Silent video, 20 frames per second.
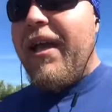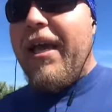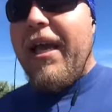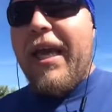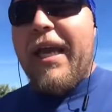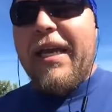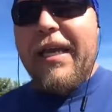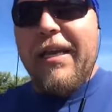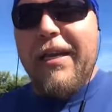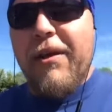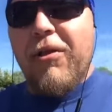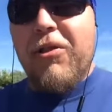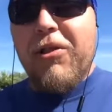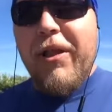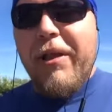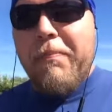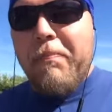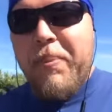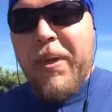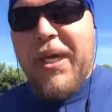in an
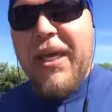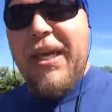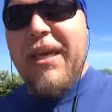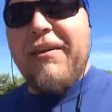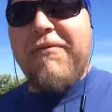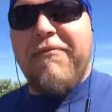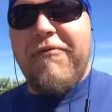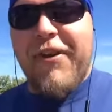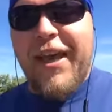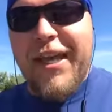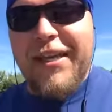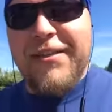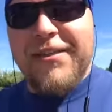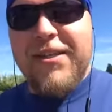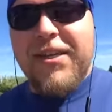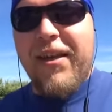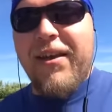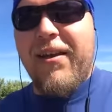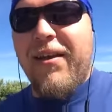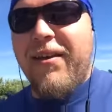Olympic event
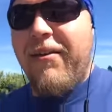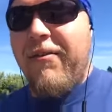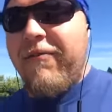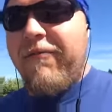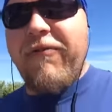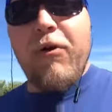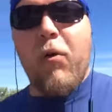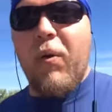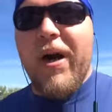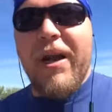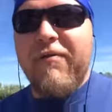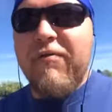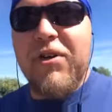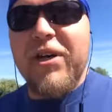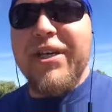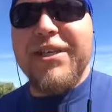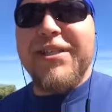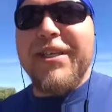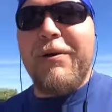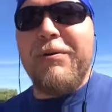for whatever it
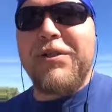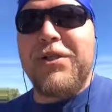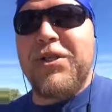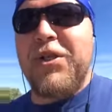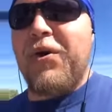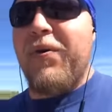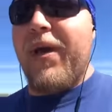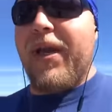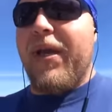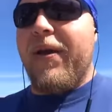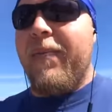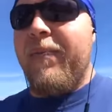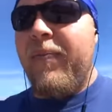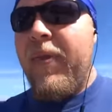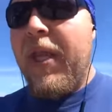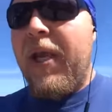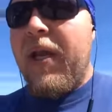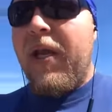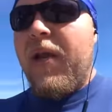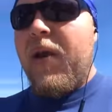is I was doing,
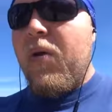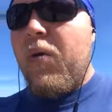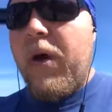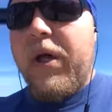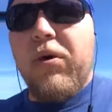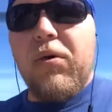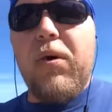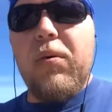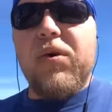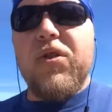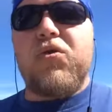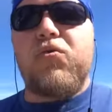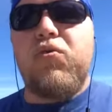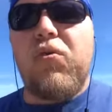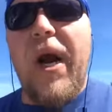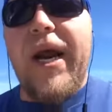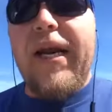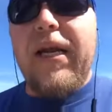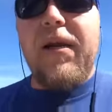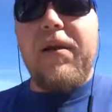whether it was
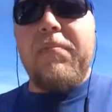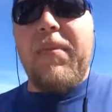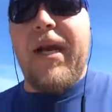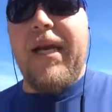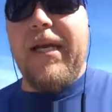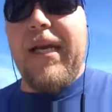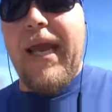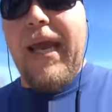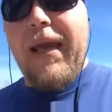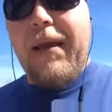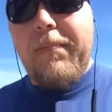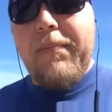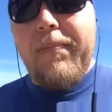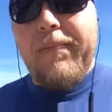writing my name